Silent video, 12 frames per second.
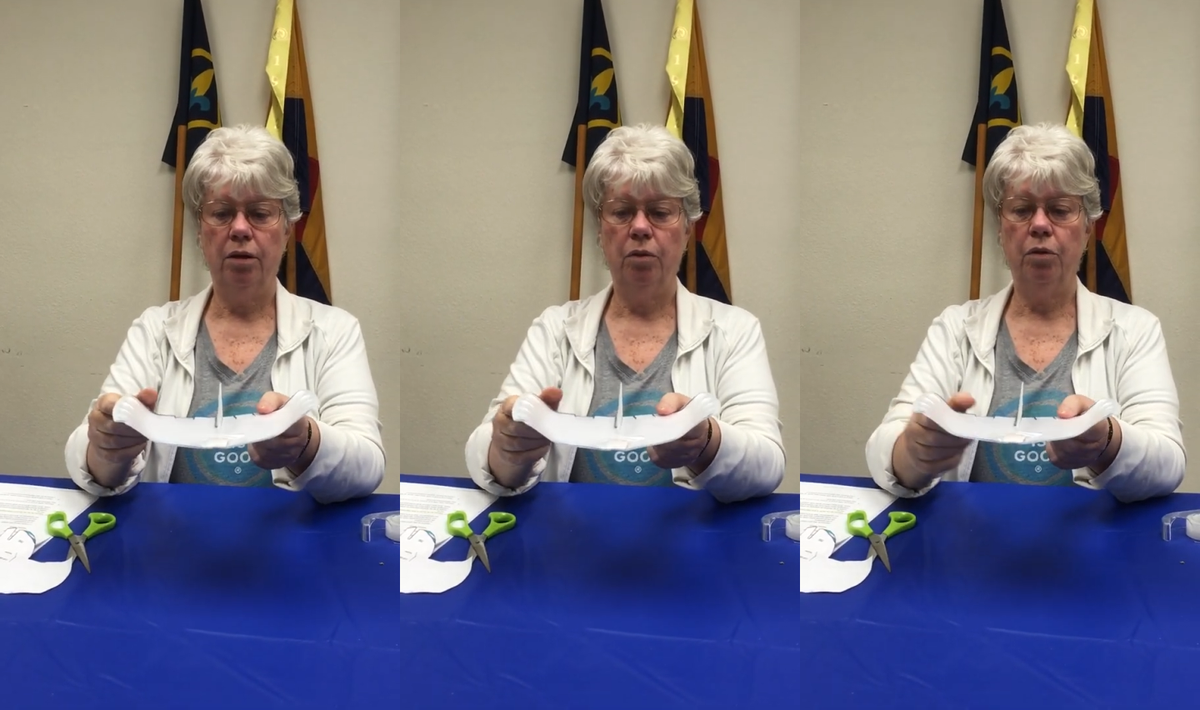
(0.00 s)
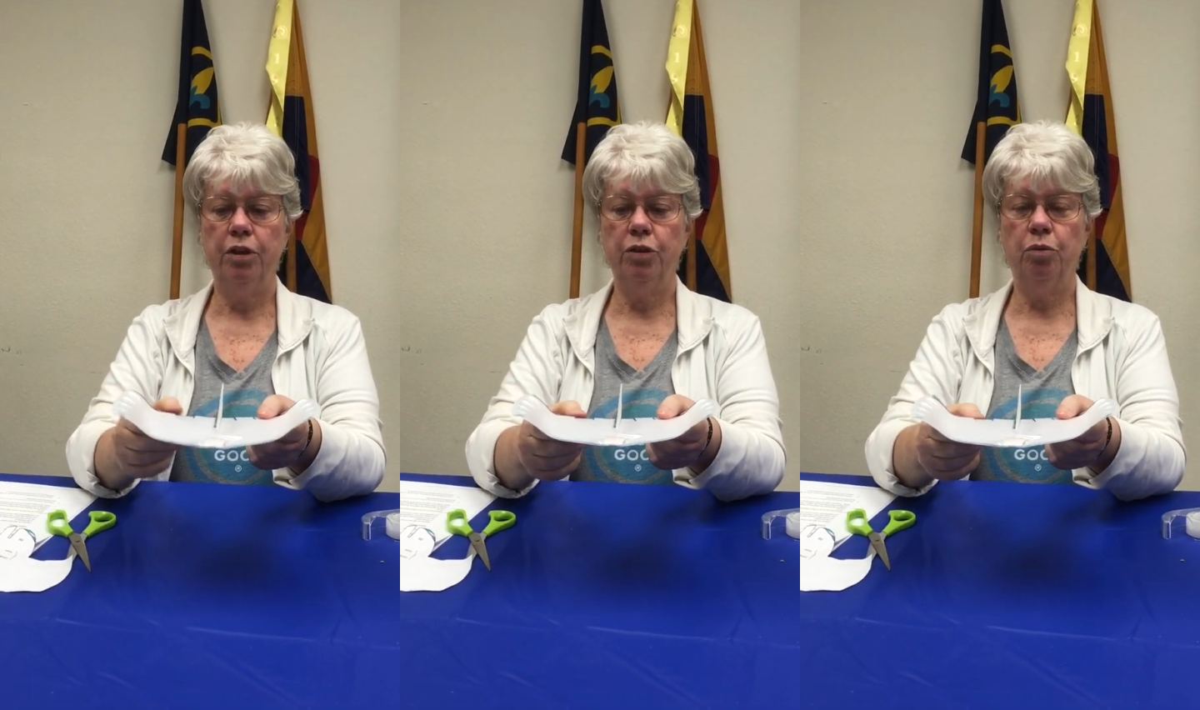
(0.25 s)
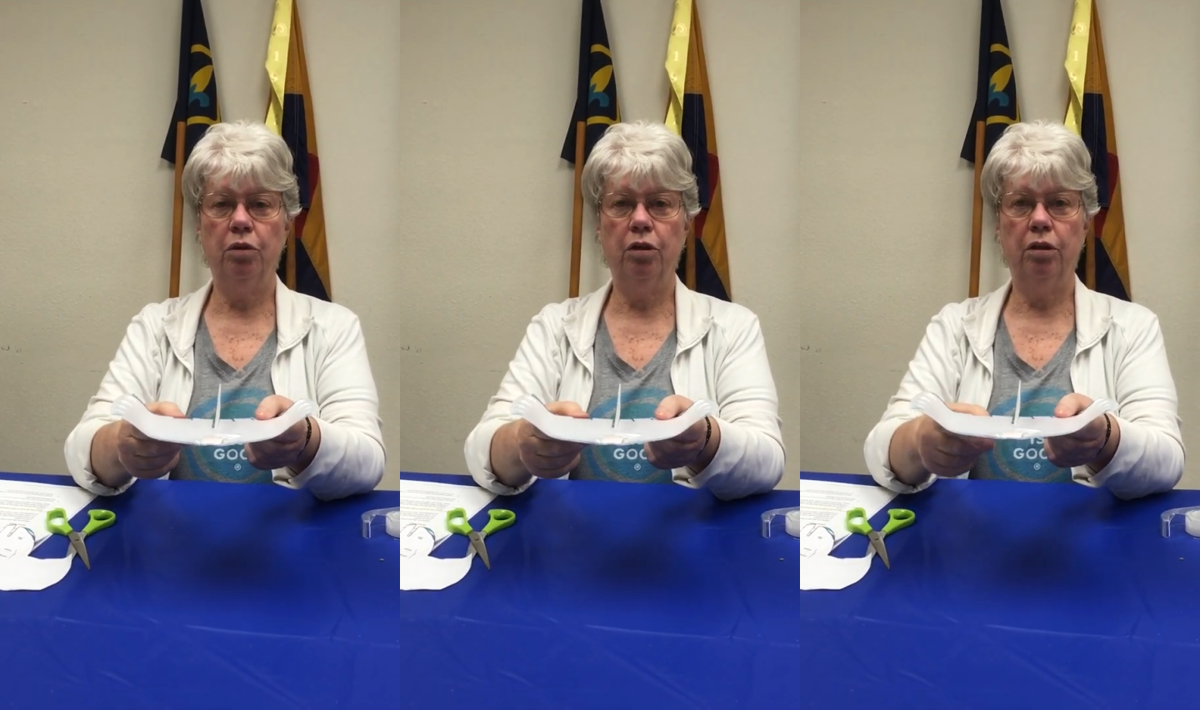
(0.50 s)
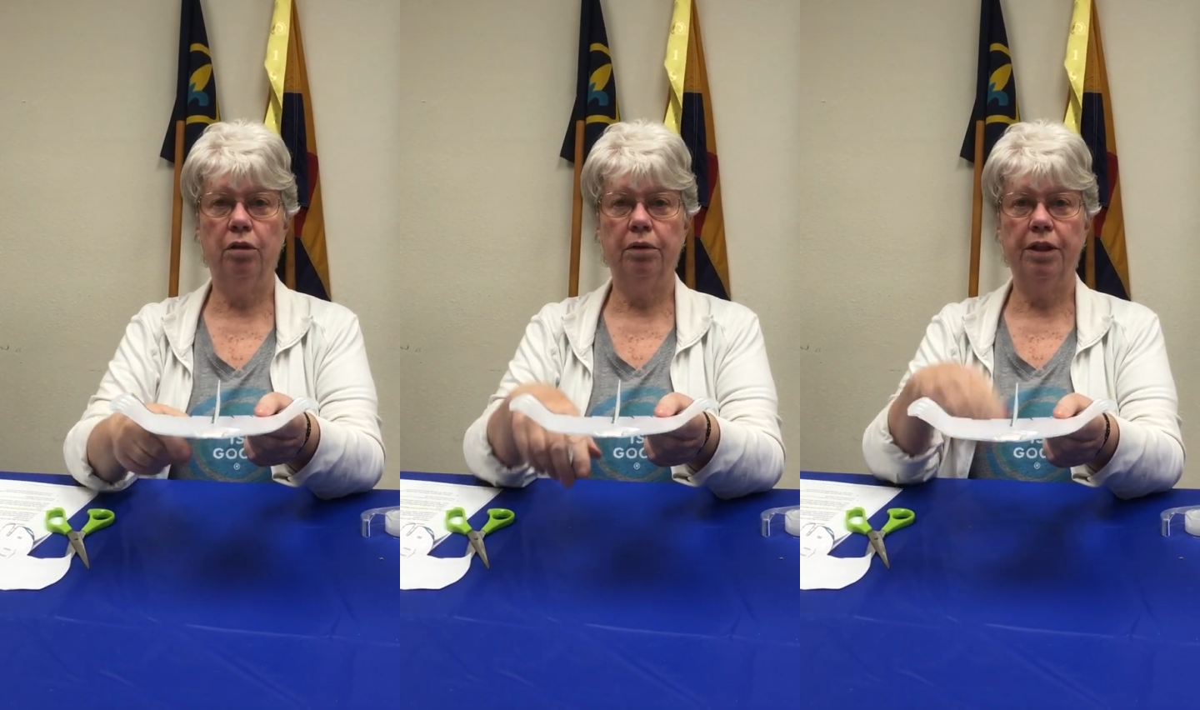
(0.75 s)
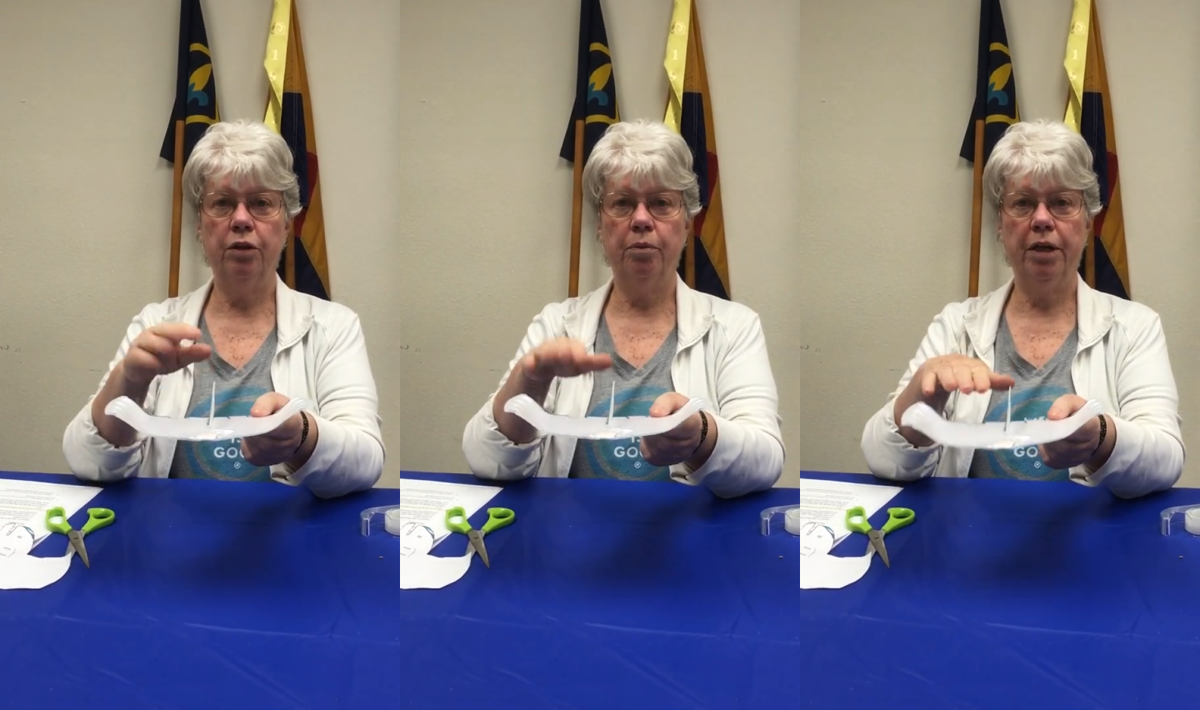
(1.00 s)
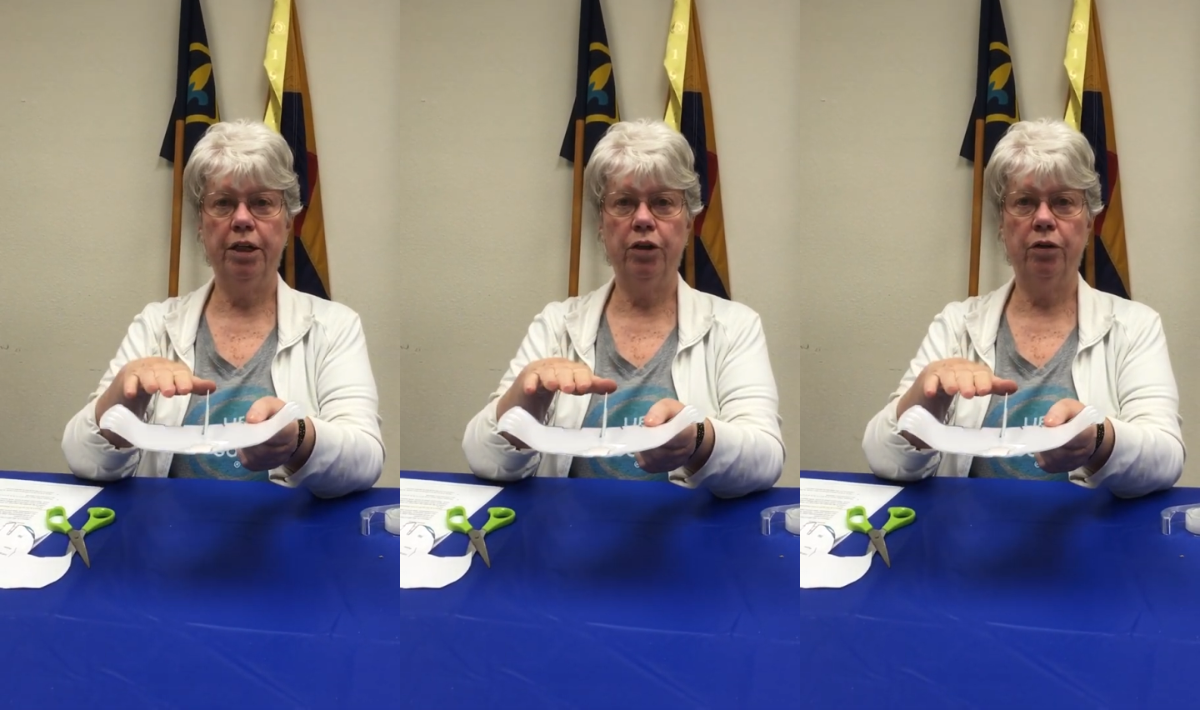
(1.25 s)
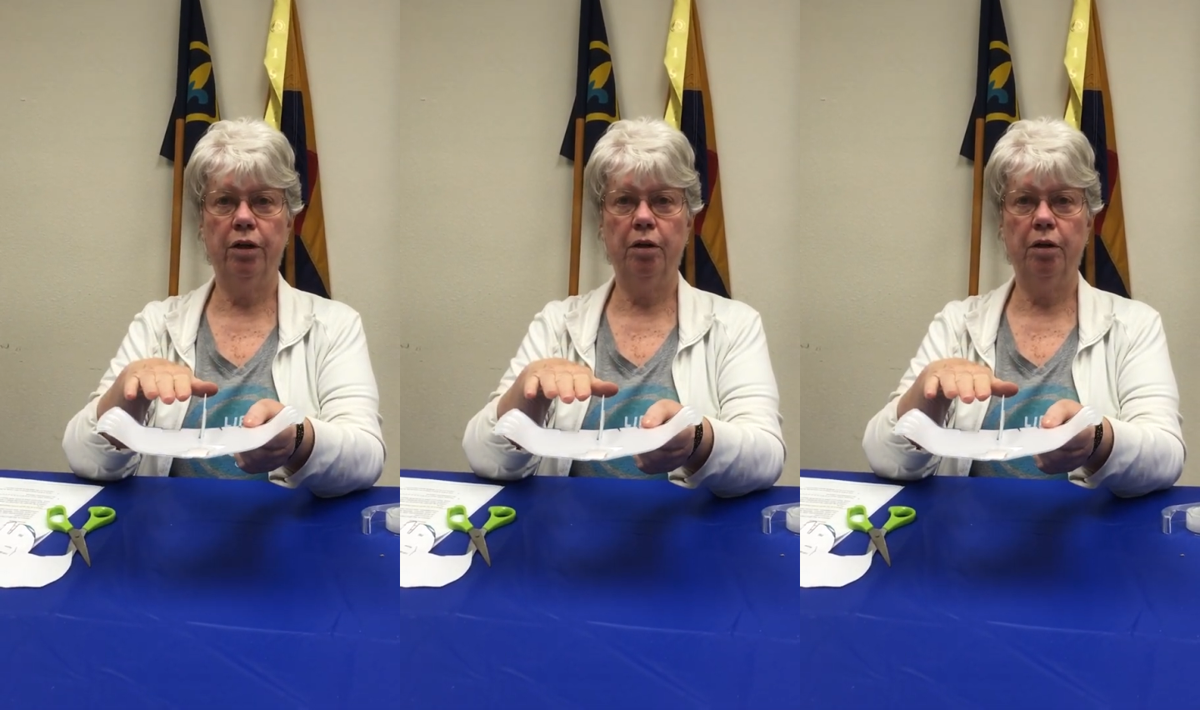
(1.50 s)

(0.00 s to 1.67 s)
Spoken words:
which will either make your